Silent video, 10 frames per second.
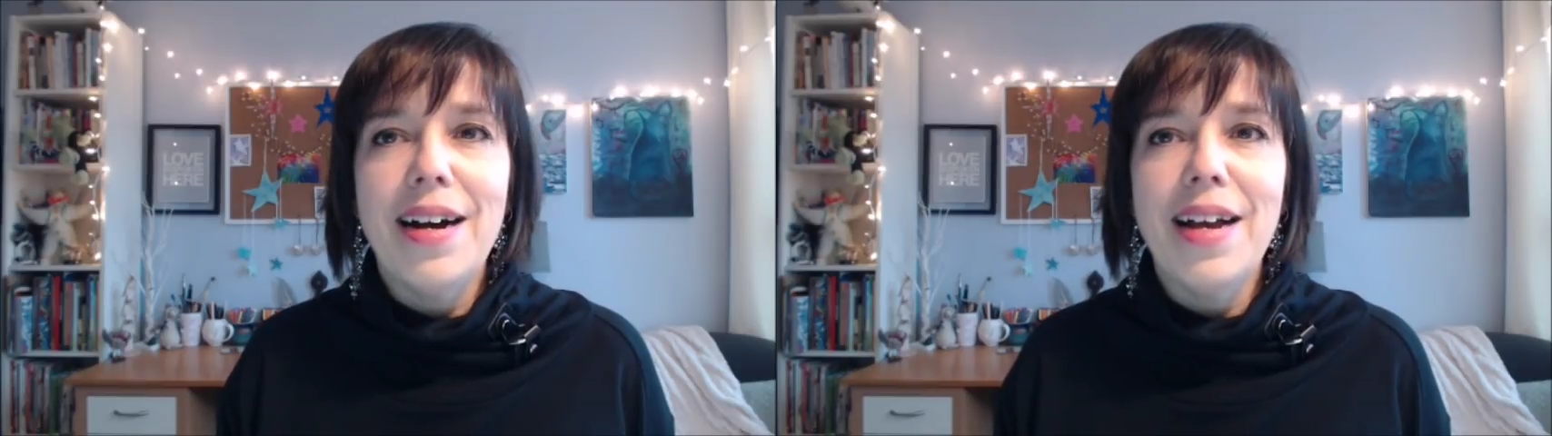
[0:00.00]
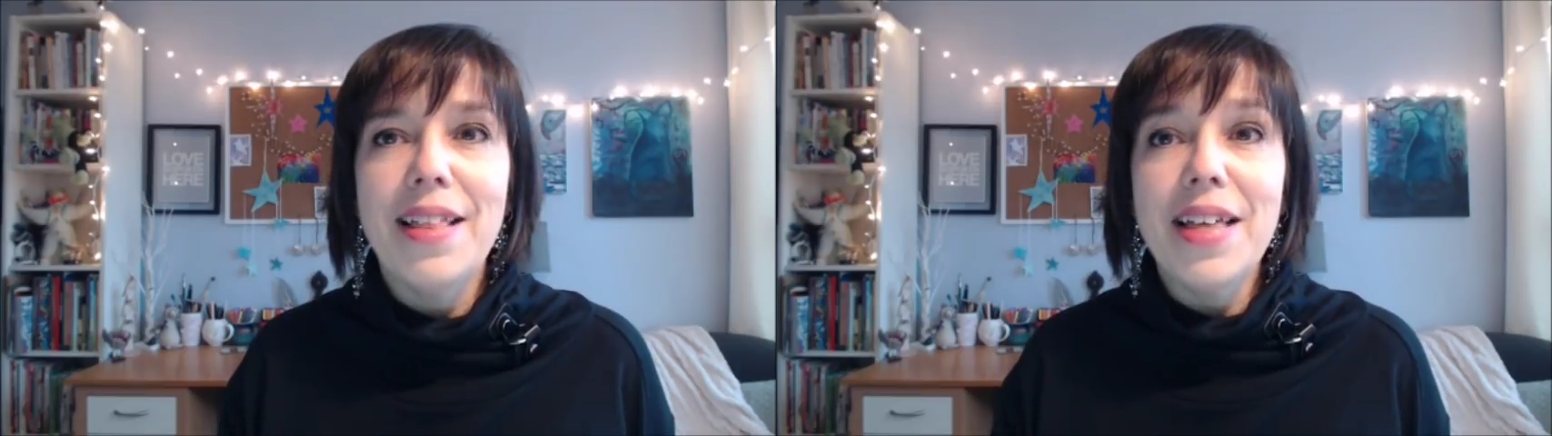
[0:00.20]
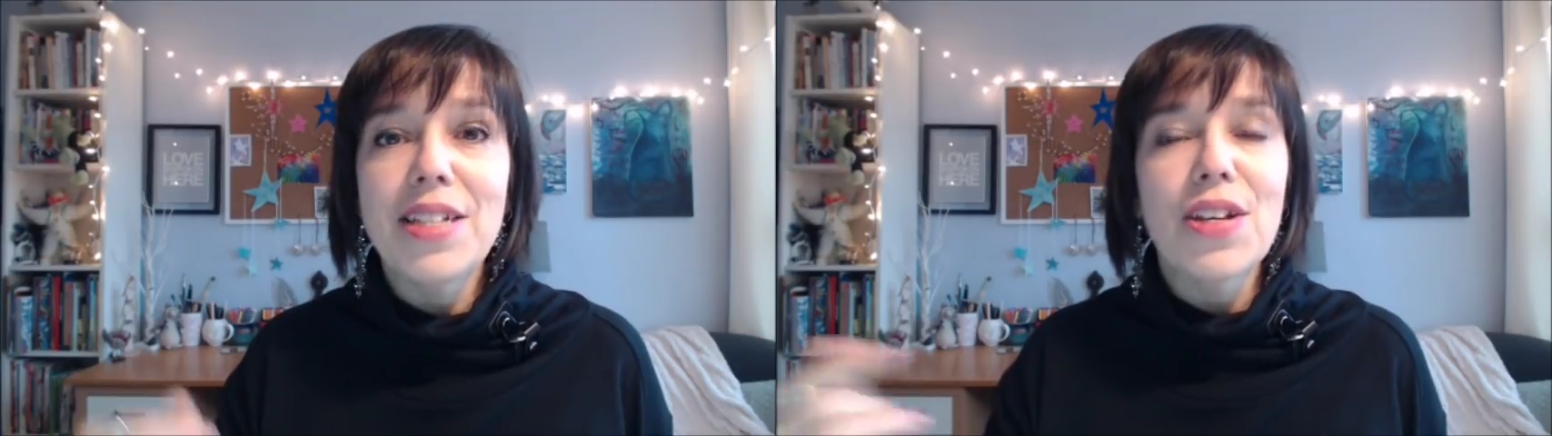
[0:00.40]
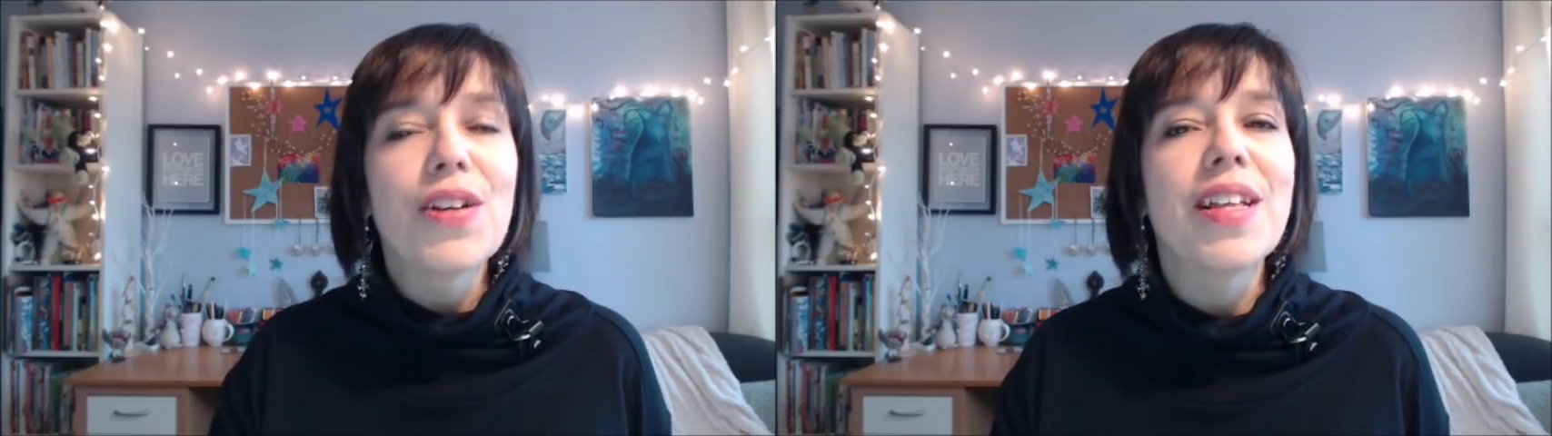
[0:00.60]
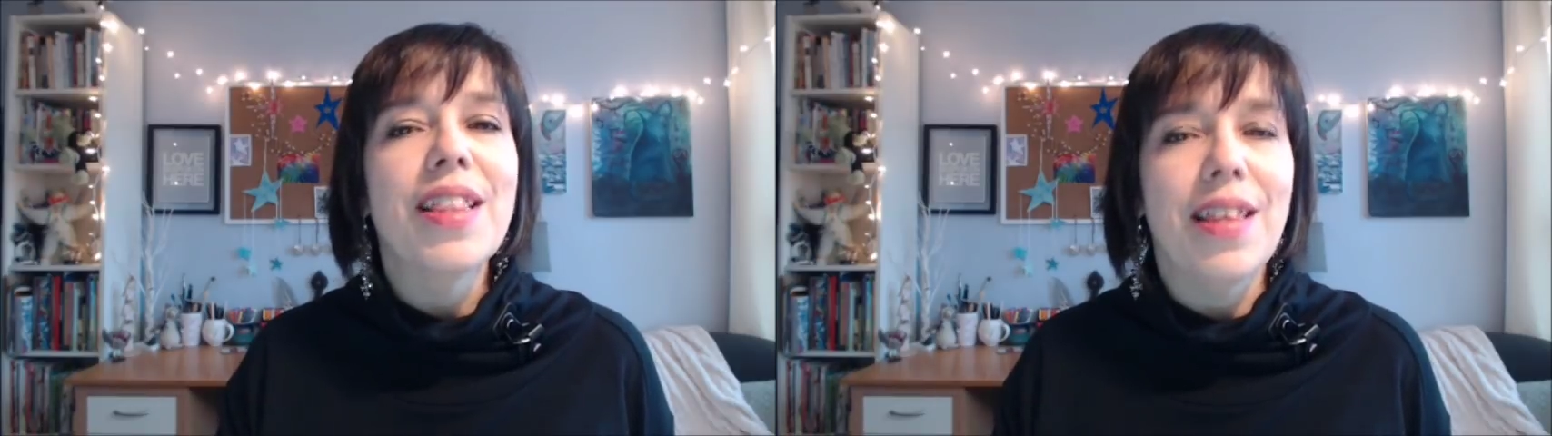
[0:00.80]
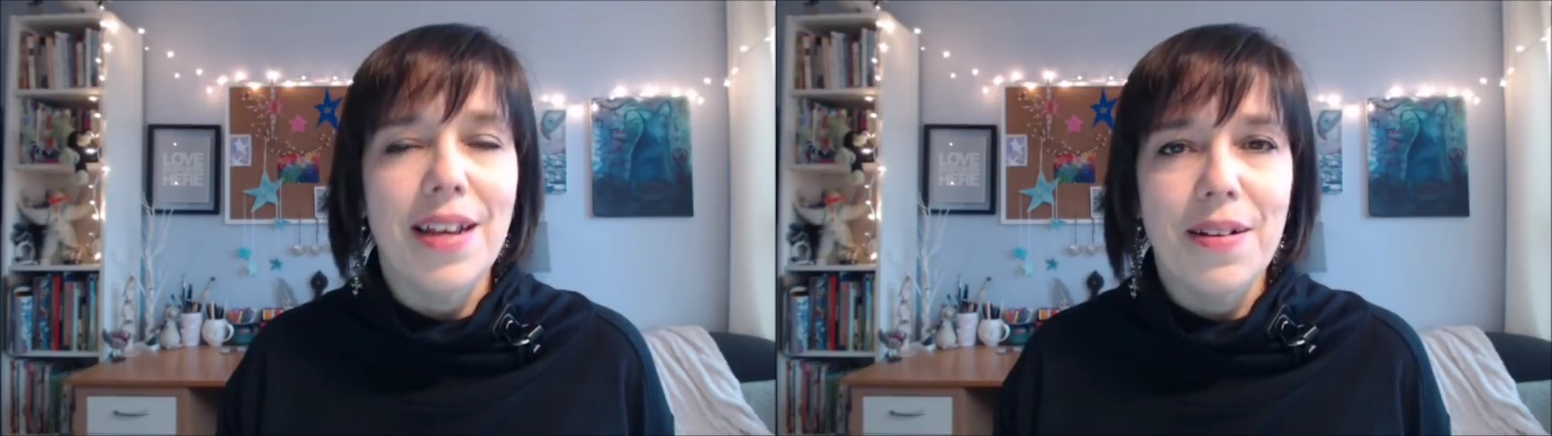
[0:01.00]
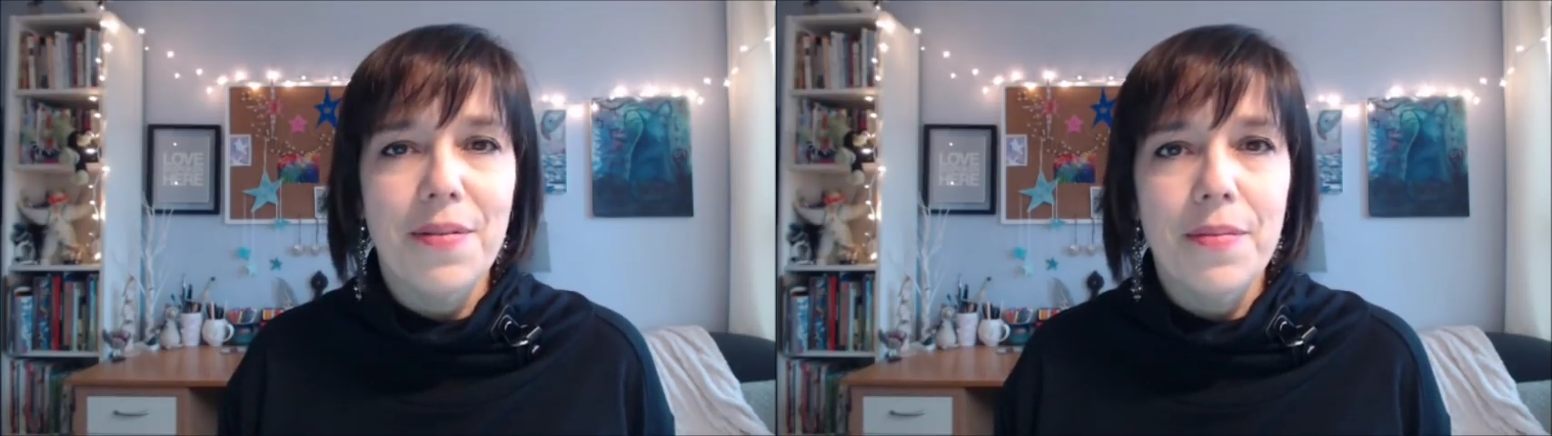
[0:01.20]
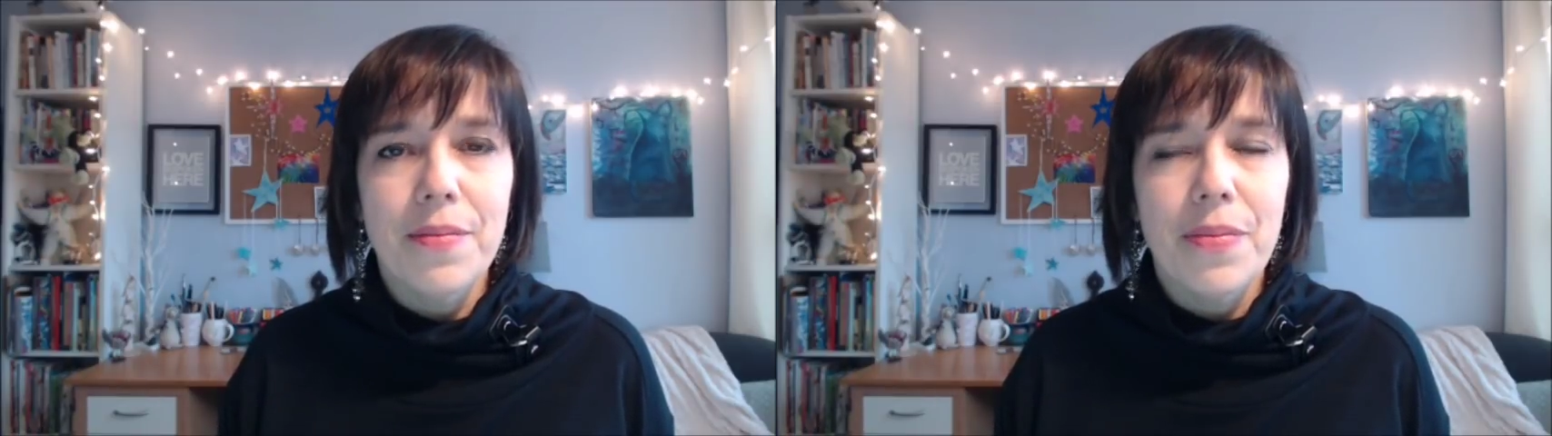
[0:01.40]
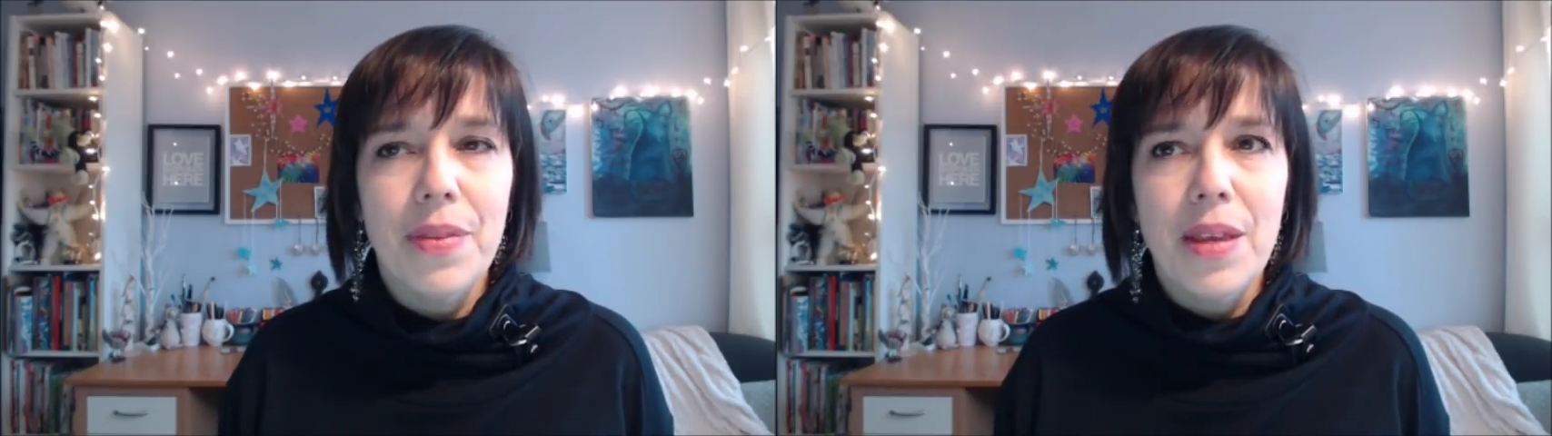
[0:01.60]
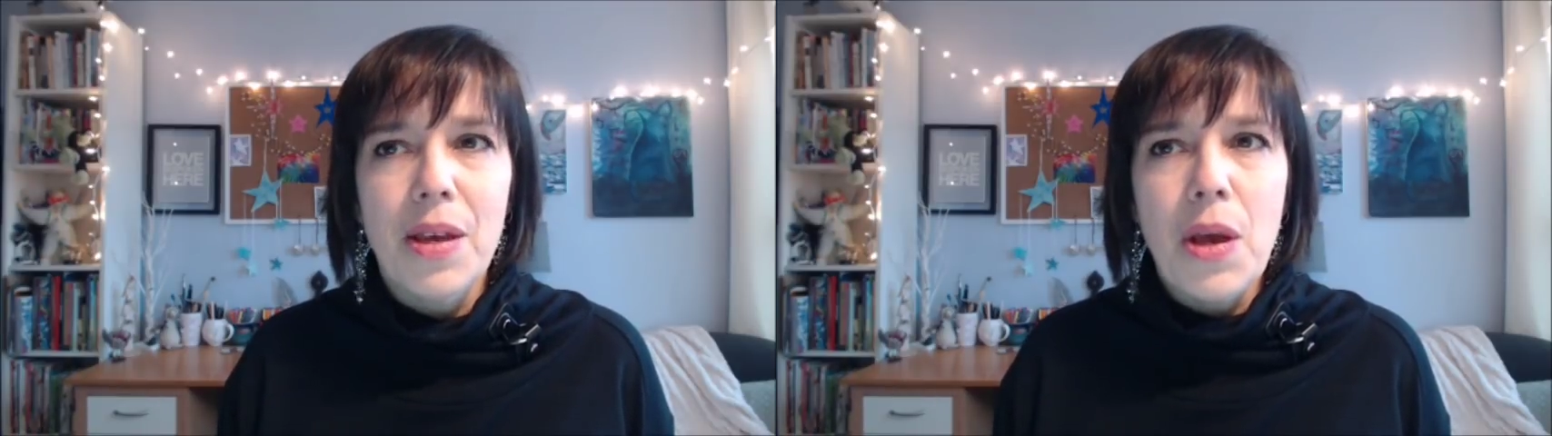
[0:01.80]
And that's a good thing.
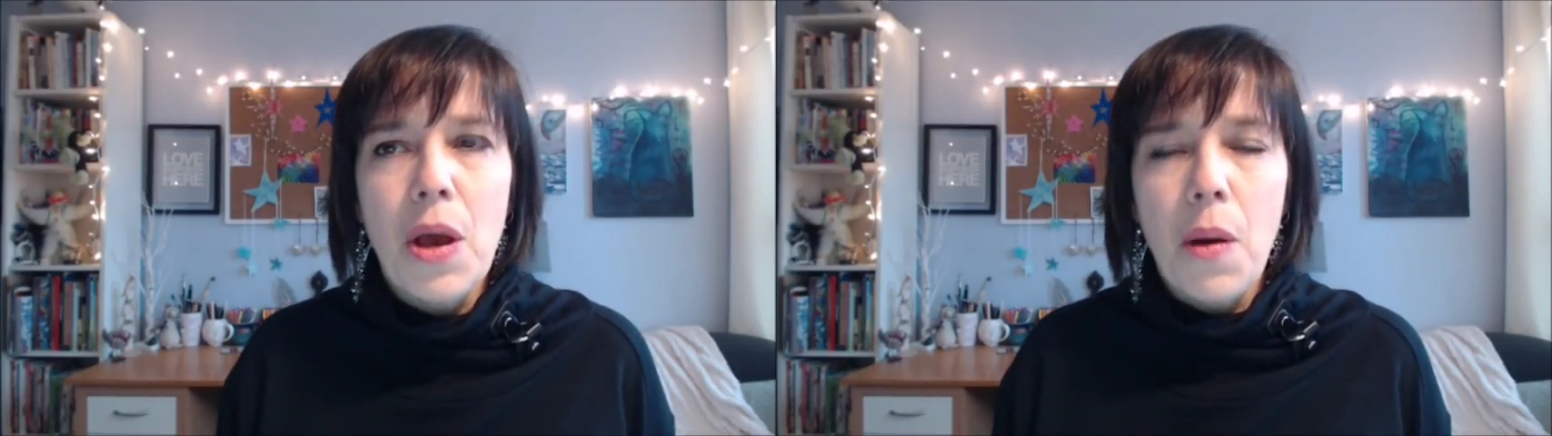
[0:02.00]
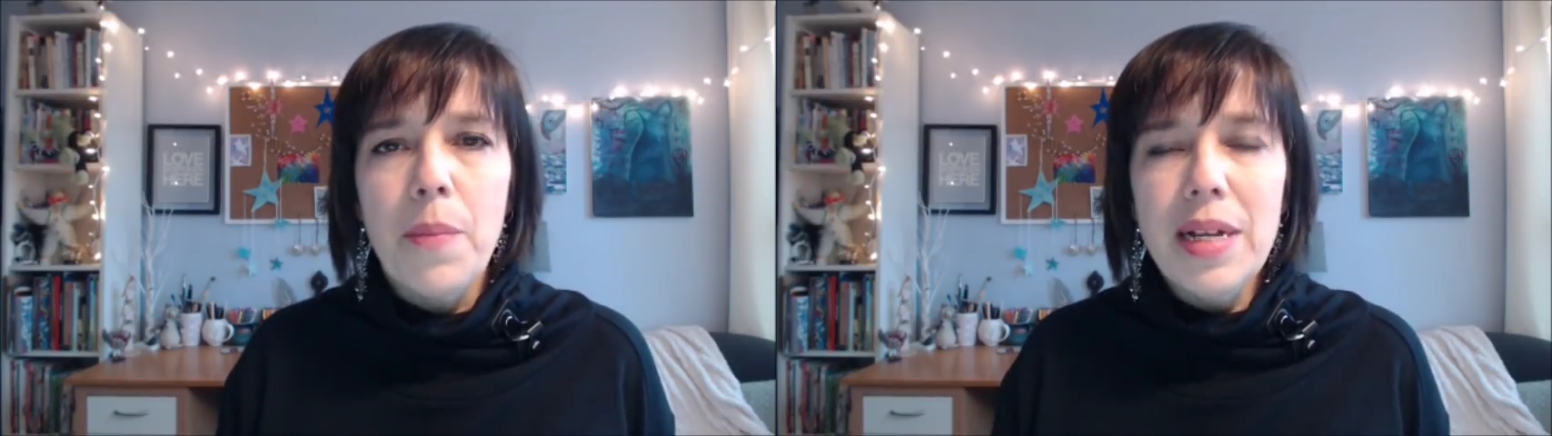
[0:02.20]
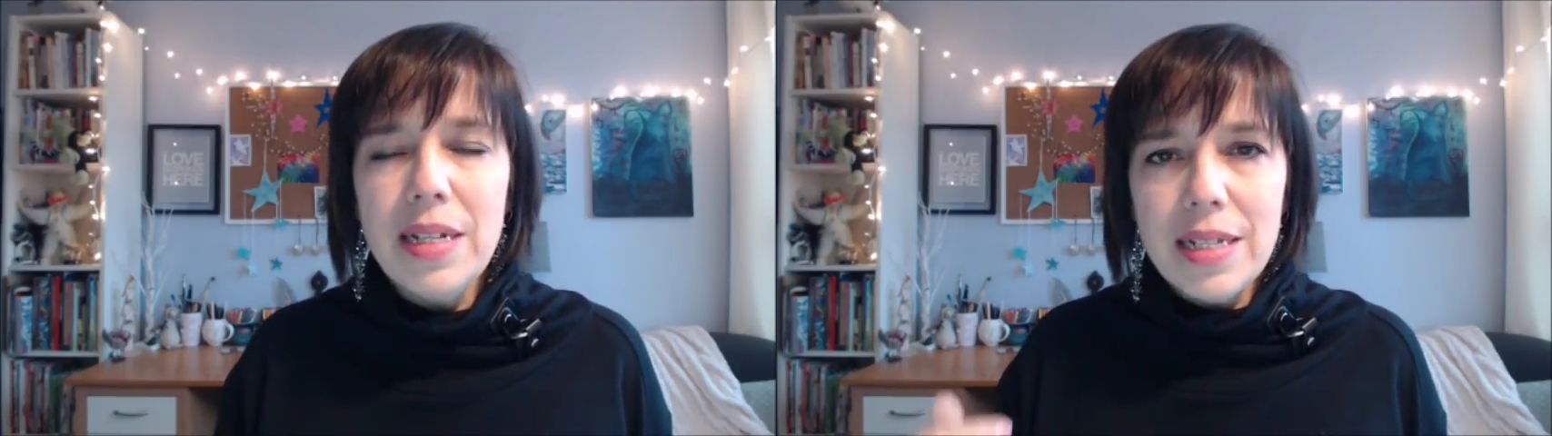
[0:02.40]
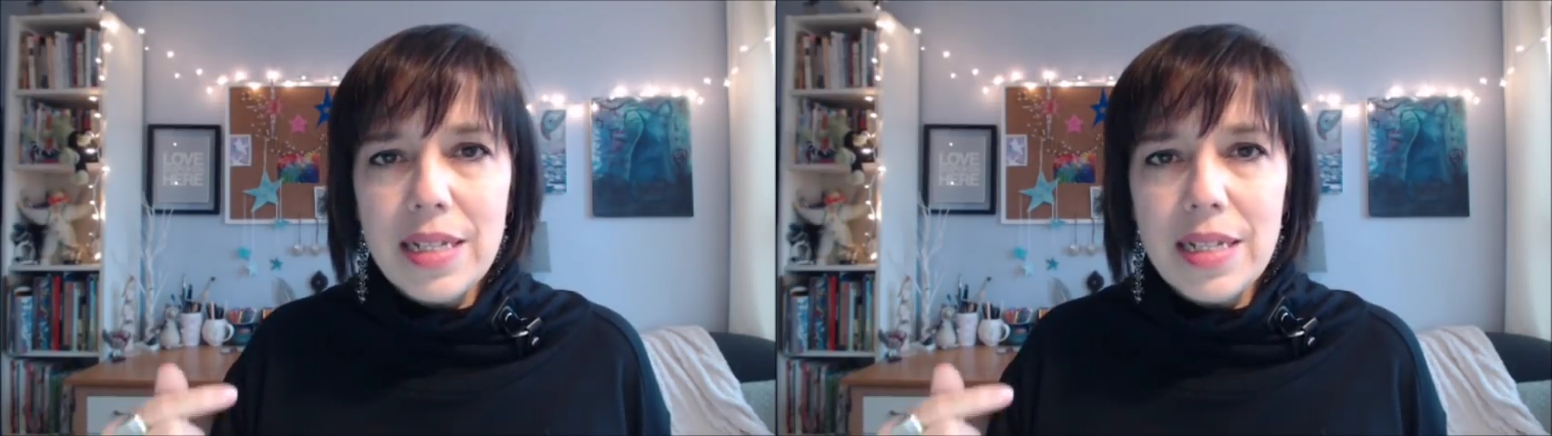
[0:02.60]
But